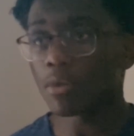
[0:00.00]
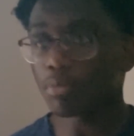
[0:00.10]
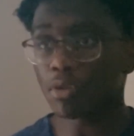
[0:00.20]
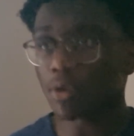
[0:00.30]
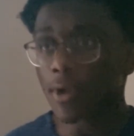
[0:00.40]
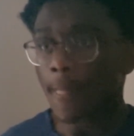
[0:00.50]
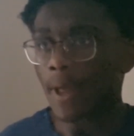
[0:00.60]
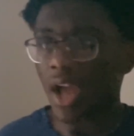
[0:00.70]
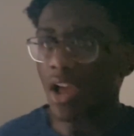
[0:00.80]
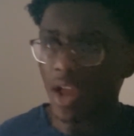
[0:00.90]
bro,
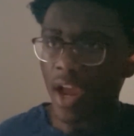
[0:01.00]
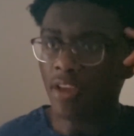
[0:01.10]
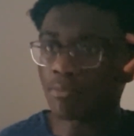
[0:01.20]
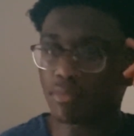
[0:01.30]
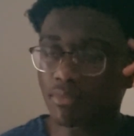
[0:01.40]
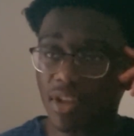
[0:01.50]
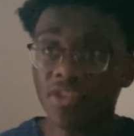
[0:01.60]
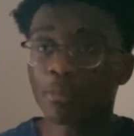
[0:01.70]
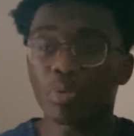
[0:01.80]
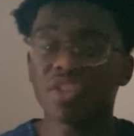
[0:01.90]
I
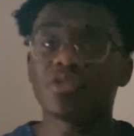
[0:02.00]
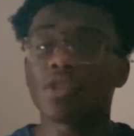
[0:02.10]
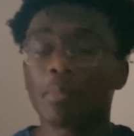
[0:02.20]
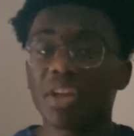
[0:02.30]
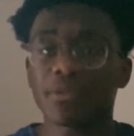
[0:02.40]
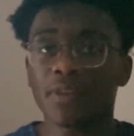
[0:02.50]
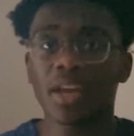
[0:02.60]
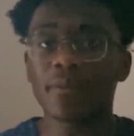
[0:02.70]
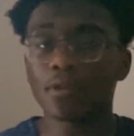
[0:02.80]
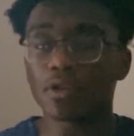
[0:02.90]
discipline's the best thing
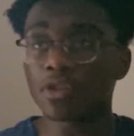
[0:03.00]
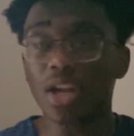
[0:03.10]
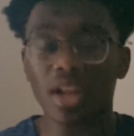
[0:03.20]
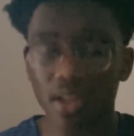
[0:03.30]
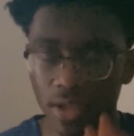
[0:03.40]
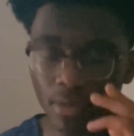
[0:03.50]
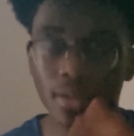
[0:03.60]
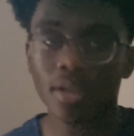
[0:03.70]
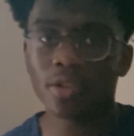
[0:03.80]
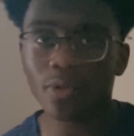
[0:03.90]
ever.
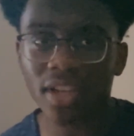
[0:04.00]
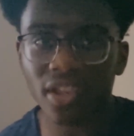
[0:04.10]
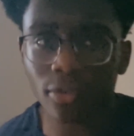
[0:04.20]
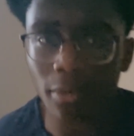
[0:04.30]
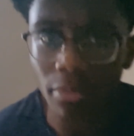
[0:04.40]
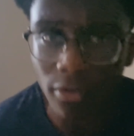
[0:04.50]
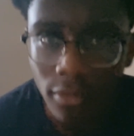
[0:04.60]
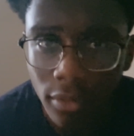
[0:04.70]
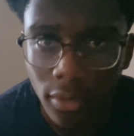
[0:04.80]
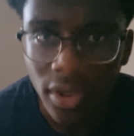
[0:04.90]
You want to hear something, bro?
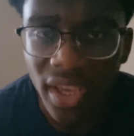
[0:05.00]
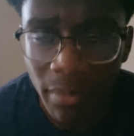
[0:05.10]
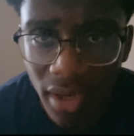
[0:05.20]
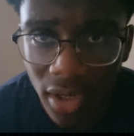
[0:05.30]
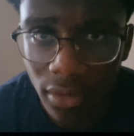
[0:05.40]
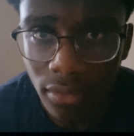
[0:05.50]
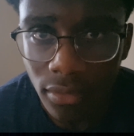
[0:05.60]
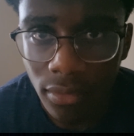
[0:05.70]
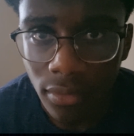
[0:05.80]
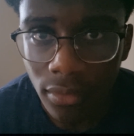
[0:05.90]
Hear me out.
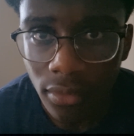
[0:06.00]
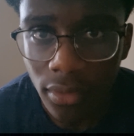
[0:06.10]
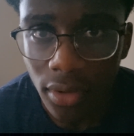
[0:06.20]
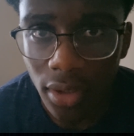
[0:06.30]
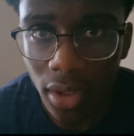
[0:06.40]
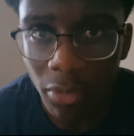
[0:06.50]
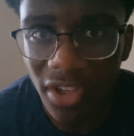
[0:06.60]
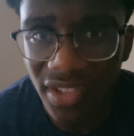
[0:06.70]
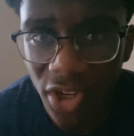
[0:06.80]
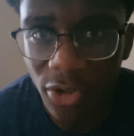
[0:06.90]
I'm going to
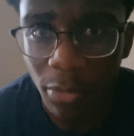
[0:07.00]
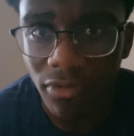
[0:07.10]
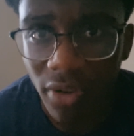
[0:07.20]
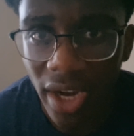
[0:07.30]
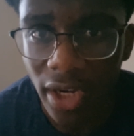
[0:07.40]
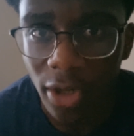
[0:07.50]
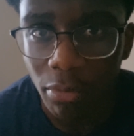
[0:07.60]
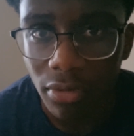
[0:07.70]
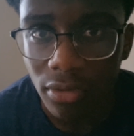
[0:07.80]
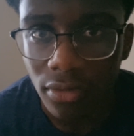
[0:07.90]
tell you something right now,
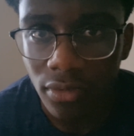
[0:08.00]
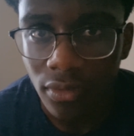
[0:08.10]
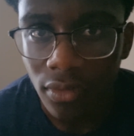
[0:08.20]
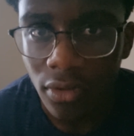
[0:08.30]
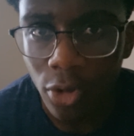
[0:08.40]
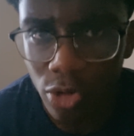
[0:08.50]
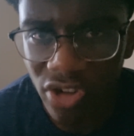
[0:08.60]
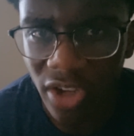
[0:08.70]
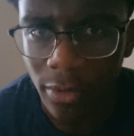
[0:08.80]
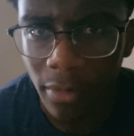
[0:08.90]
bro. Close your
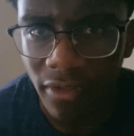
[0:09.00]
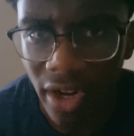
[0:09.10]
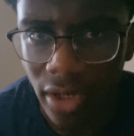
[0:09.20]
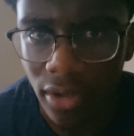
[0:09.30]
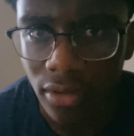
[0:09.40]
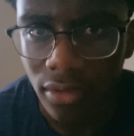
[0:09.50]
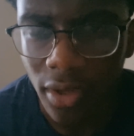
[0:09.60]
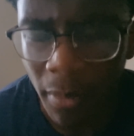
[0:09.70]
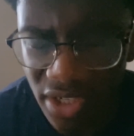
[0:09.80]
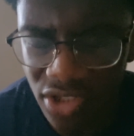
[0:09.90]
eyes with me right now.
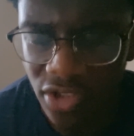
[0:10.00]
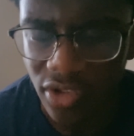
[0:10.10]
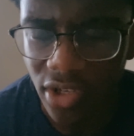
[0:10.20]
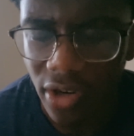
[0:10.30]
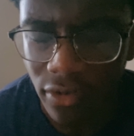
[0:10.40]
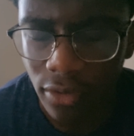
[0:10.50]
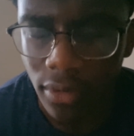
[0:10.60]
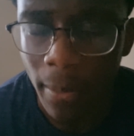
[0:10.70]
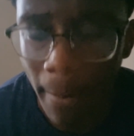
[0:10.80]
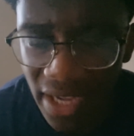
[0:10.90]
Imagine this scenario.
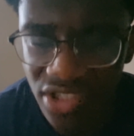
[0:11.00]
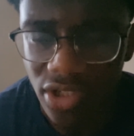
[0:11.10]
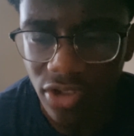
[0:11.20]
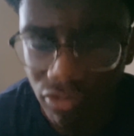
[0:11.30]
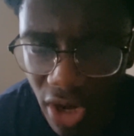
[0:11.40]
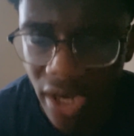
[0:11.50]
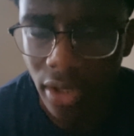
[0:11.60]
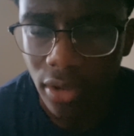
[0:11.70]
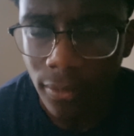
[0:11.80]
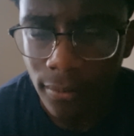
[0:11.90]
Imagine this right
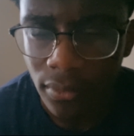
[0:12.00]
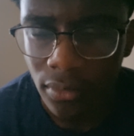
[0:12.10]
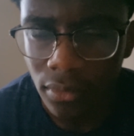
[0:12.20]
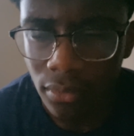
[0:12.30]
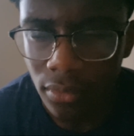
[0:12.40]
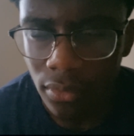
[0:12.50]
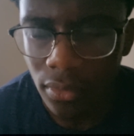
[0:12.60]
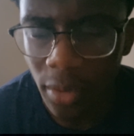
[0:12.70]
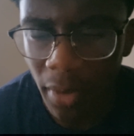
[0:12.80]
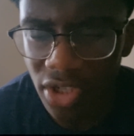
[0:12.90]
now.
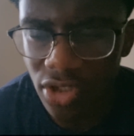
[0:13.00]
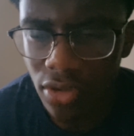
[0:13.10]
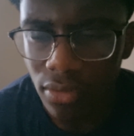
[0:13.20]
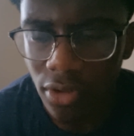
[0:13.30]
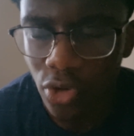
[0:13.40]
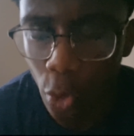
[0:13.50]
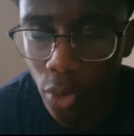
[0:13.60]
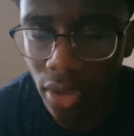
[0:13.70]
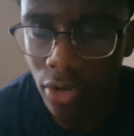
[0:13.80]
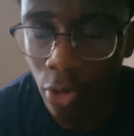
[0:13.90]
Imagine you're
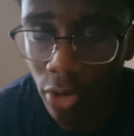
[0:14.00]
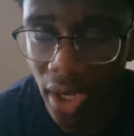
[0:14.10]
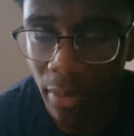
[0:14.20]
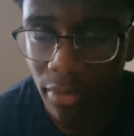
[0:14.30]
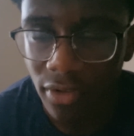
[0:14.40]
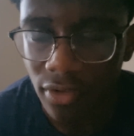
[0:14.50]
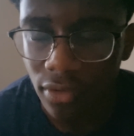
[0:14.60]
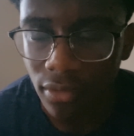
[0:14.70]
doing the good habits.